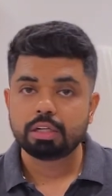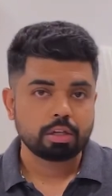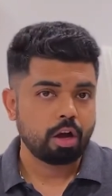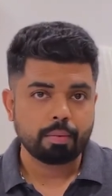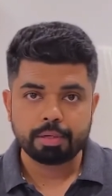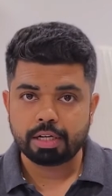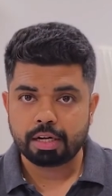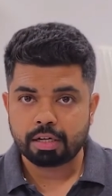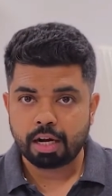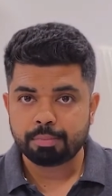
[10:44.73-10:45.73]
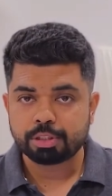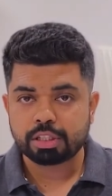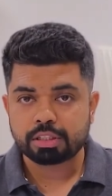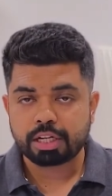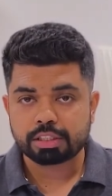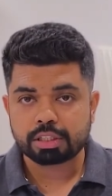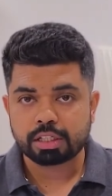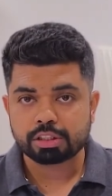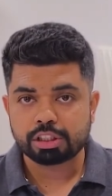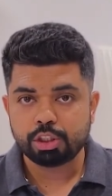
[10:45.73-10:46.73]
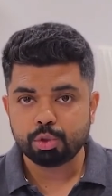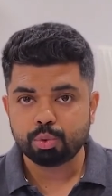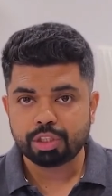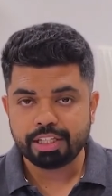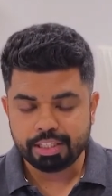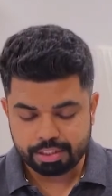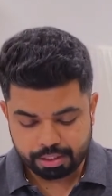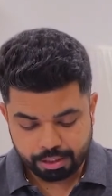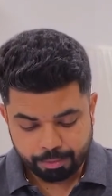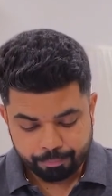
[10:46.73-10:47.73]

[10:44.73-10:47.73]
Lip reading: Common admission test, that is CUET,